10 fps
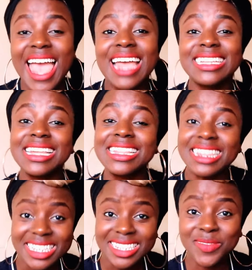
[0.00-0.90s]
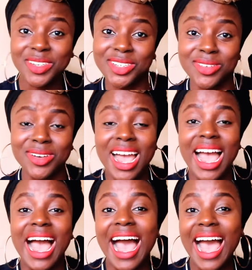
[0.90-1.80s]
and in this video
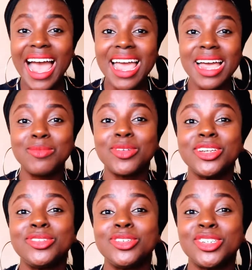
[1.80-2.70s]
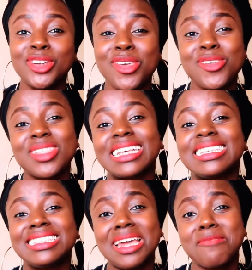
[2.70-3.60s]
I am going to show you the
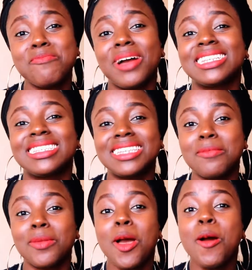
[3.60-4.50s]
step-by-step